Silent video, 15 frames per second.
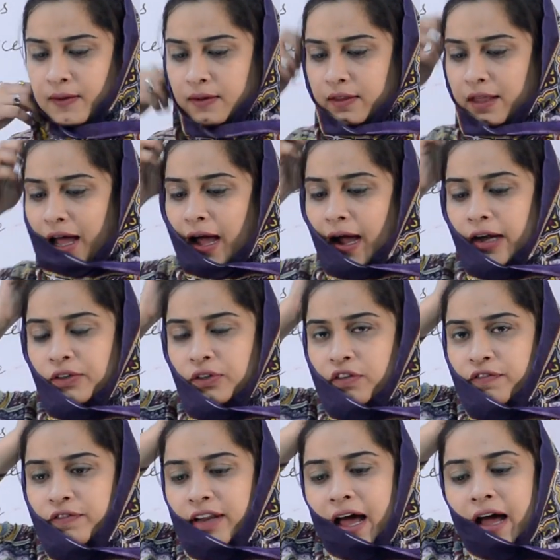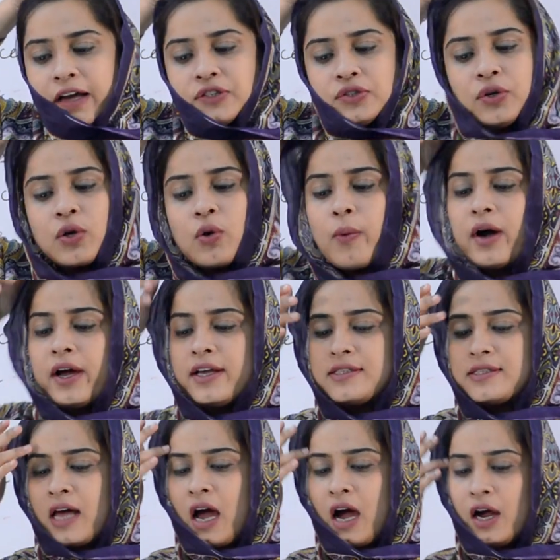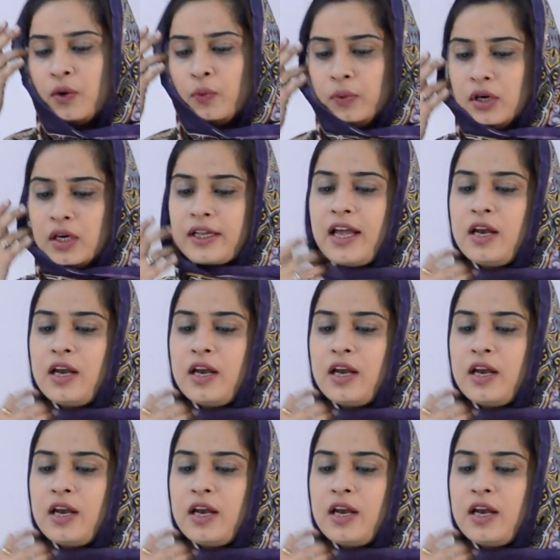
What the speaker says: The art of dash requires hard work